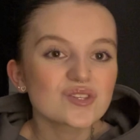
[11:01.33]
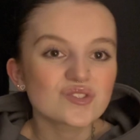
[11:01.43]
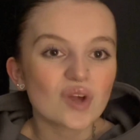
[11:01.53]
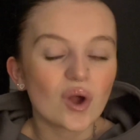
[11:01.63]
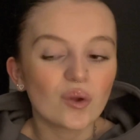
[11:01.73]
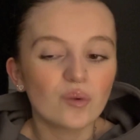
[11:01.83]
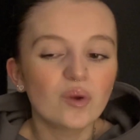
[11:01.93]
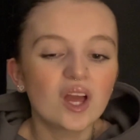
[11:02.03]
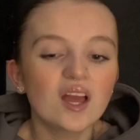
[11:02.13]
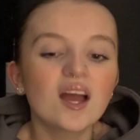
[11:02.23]
so
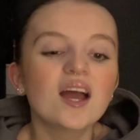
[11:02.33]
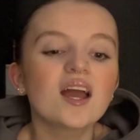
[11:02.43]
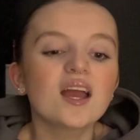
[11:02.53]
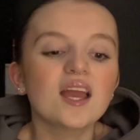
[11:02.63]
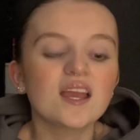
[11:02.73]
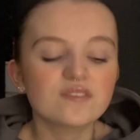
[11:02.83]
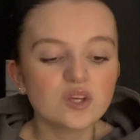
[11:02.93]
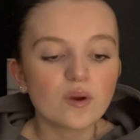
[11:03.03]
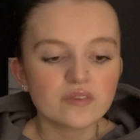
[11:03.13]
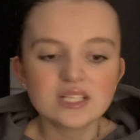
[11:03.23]
if
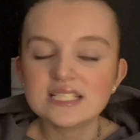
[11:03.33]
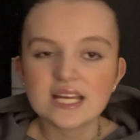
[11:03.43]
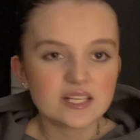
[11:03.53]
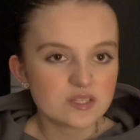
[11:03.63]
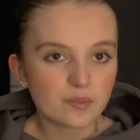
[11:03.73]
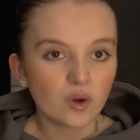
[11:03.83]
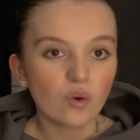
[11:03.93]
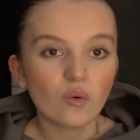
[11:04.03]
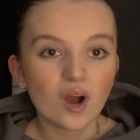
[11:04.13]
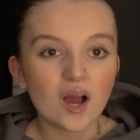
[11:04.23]
you ever need any
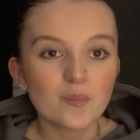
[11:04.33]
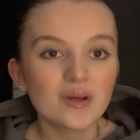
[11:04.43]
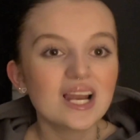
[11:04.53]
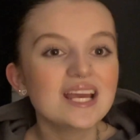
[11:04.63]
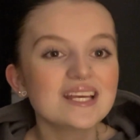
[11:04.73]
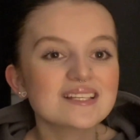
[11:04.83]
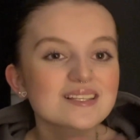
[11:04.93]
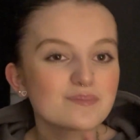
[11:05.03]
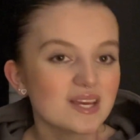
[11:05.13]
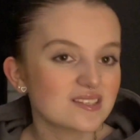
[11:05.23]
support please
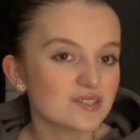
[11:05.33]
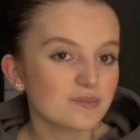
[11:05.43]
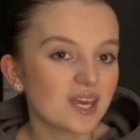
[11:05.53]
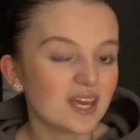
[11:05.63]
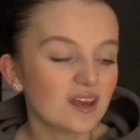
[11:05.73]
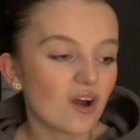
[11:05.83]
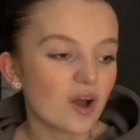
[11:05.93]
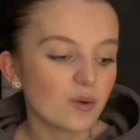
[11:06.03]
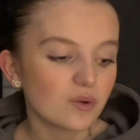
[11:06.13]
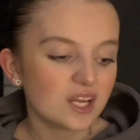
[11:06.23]
message me.
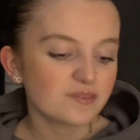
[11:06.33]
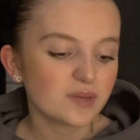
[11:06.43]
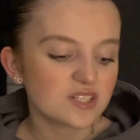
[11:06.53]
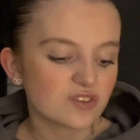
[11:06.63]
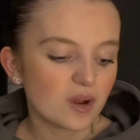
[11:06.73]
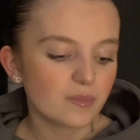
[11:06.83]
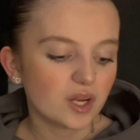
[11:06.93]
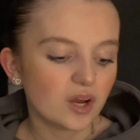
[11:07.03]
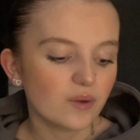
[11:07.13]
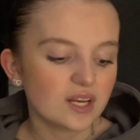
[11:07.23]
I will leave my Instagram
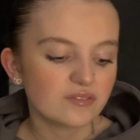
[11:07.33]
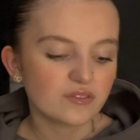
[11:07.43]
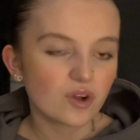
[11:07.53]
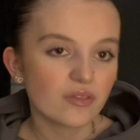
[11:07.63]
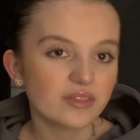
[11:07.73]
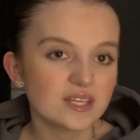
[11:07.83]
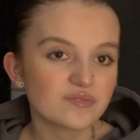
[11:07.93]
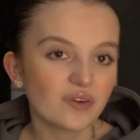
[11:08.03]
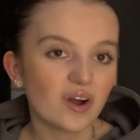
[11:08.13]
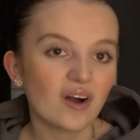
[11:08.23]
below. And if you've gotten this
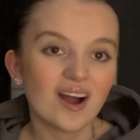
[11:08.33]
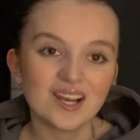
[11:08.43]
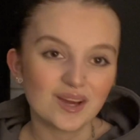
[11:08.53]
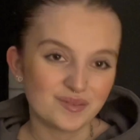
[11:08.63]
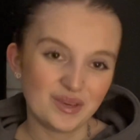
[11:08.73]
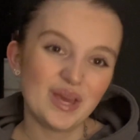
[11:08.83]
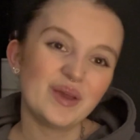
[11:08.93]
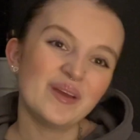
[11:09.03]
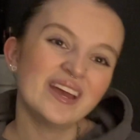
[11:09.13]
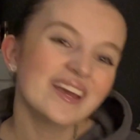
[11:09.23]
far, I love you.